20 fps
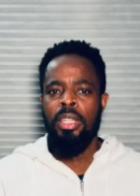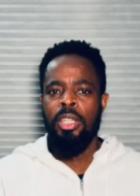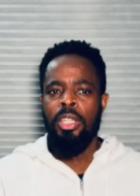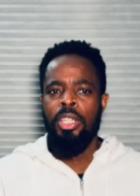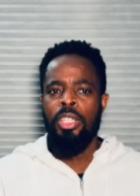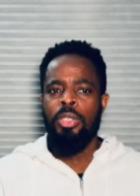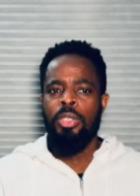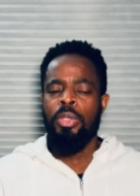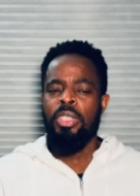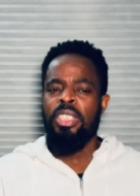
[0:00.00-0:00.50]

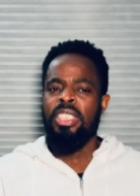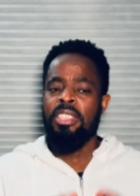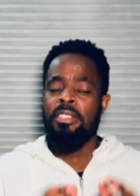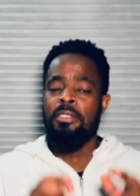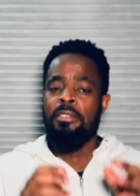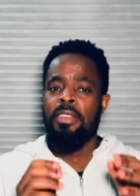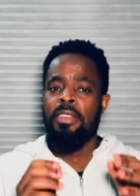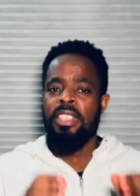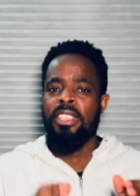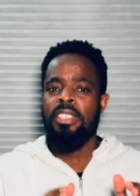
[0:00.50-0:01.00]
So this
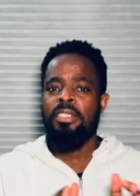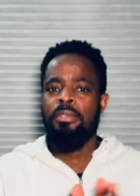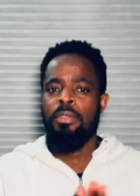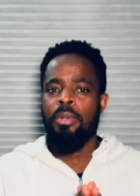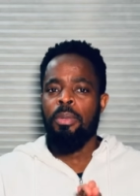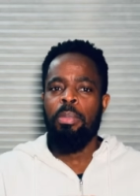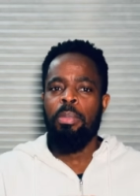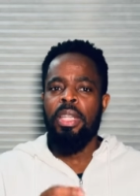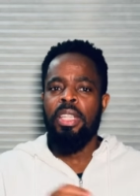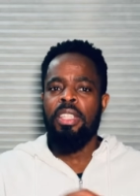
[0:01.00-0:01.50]
infective form
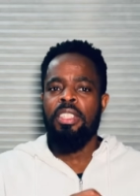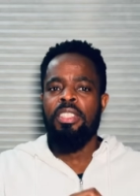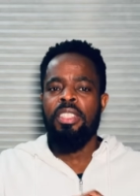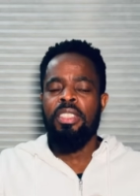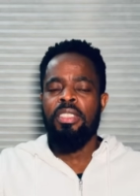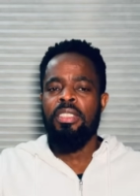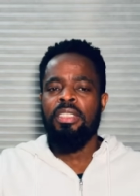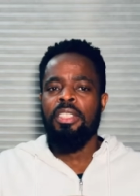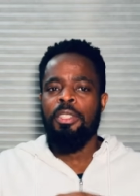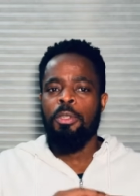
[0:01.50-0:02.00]
penetrates
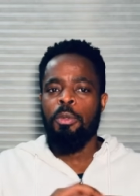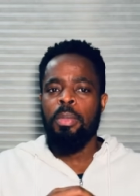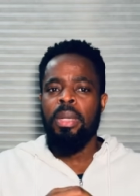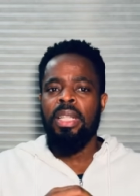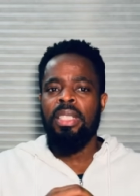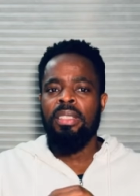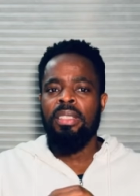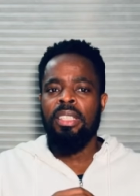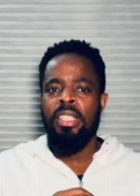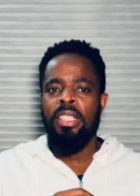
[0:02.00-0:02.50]
the human
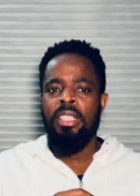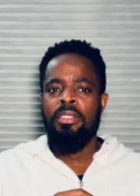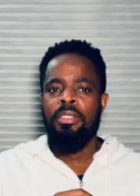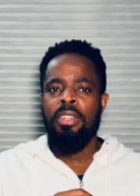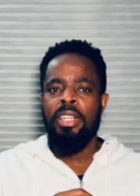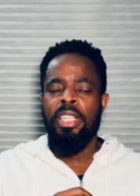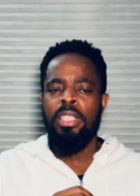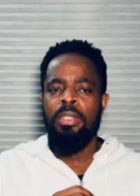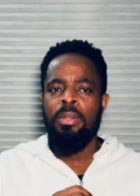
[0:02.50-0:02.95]
skin, right?